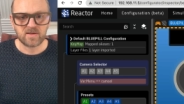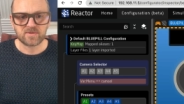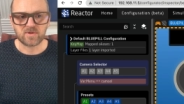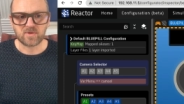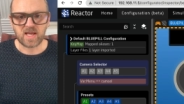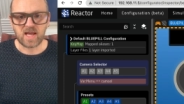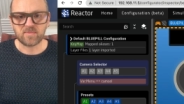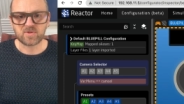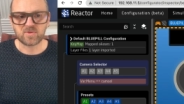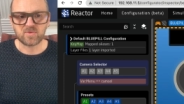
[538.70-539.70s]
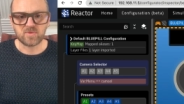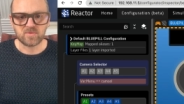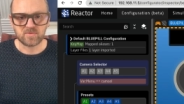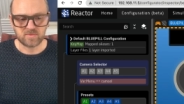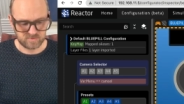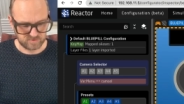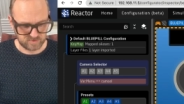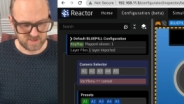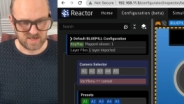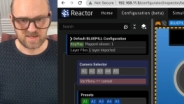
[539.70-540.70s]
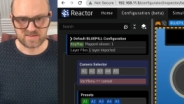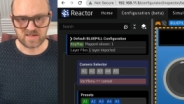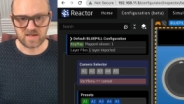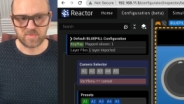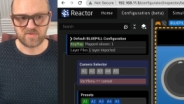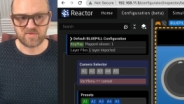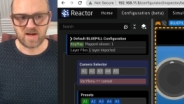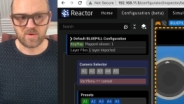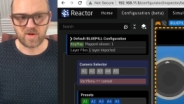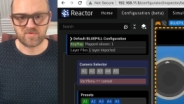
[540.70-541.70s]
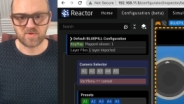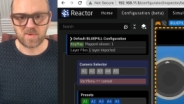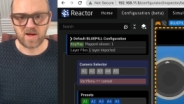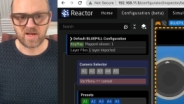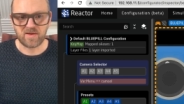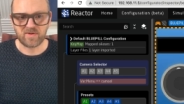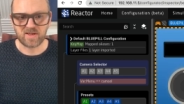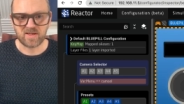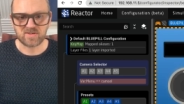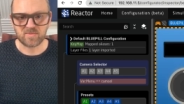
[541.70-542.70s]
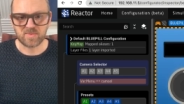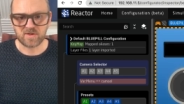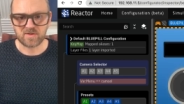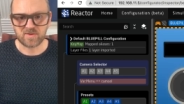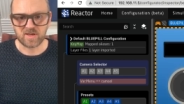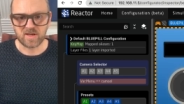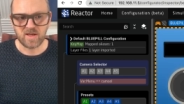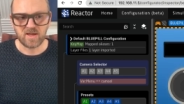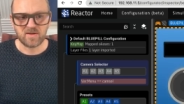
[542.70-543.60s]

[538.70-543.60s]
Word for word: So cam two, ah, it's a little bit far away from my navigation button. Okay,